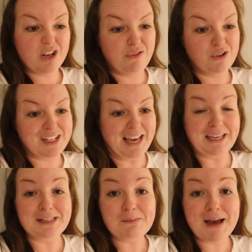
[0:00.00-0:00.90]
looking forward to
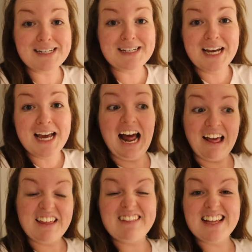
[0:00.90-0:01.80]
getting into bed.
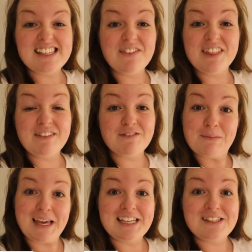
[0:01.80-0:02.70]
I think that's everything for
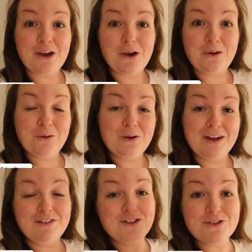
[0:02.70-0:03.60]
me. So
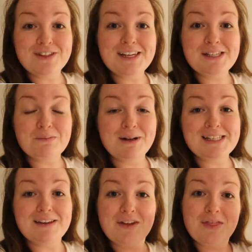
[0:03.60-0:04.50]
if you enjoyed this,
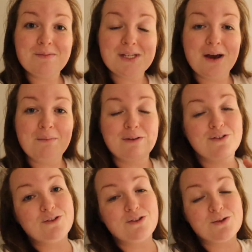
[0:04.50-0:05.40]
please give it a thumbs up. If
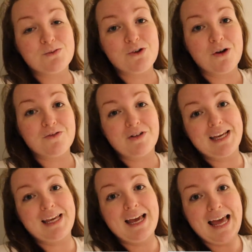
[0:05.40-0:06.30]
you're not subscribed
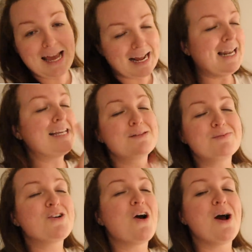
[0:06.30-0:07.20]
already, click
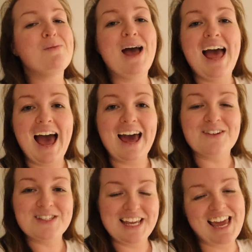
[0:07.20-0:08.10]
subscribe and
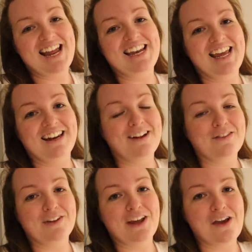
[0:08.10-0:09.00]
I'll see you again in
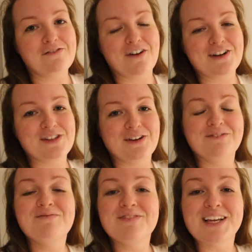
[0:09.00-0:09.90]
another video very
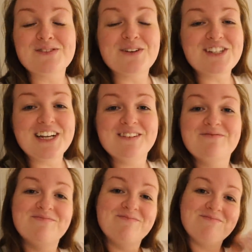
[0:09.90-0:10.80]
soon. Thanks for watching.
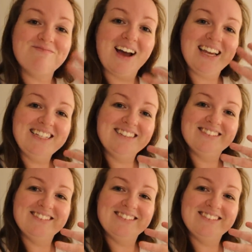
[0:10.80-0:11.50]
Bye.